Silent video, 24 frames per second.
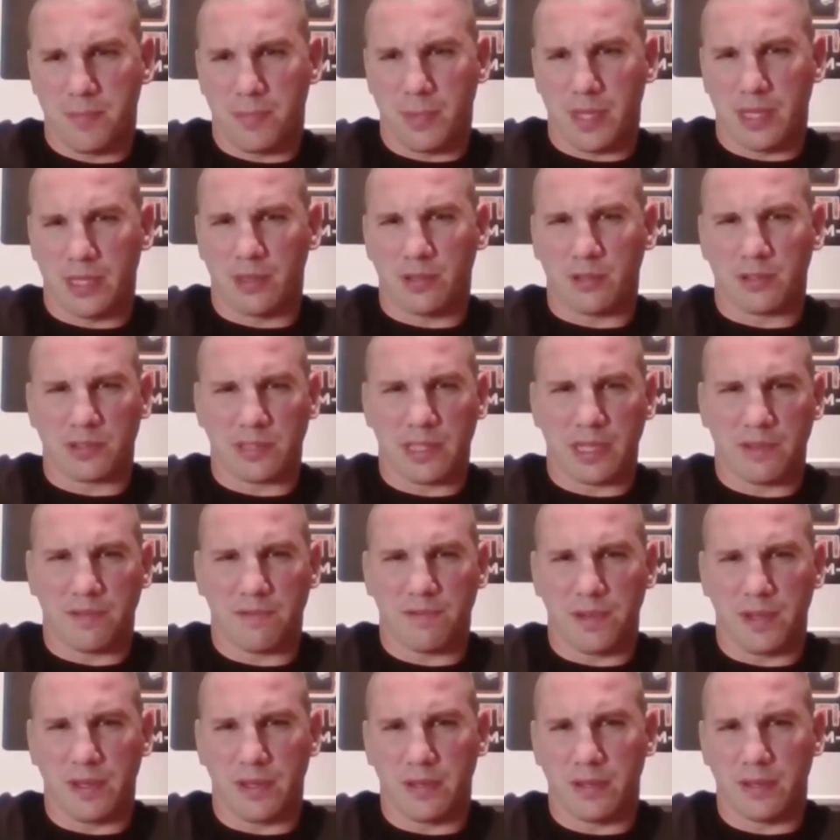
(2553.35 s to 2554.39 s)
it looks like
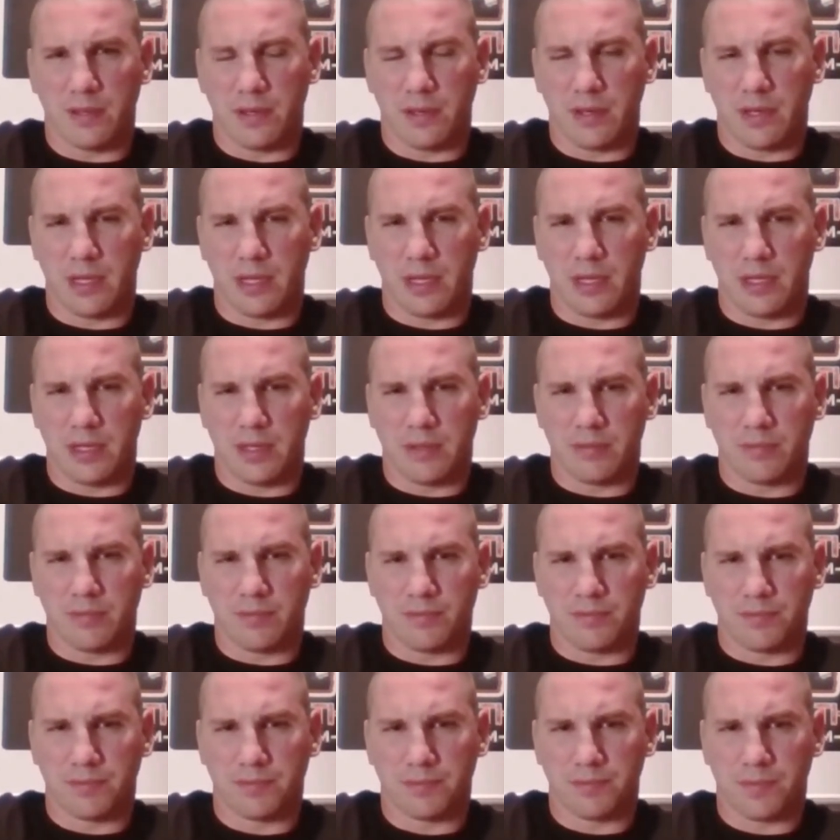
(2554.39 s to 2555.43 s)

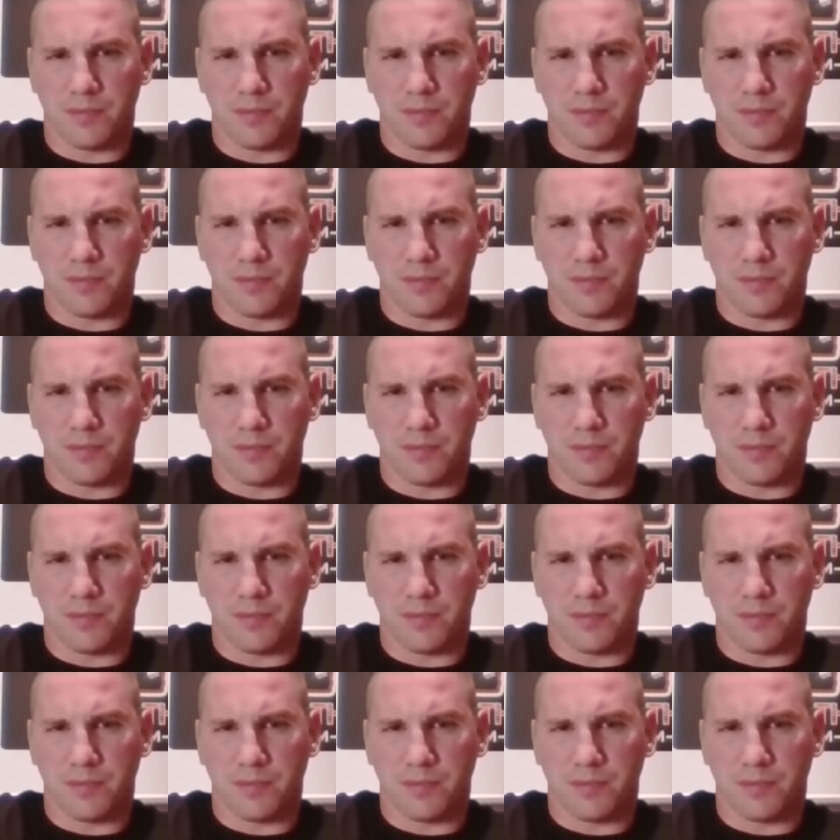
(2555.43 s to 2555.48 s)
fun.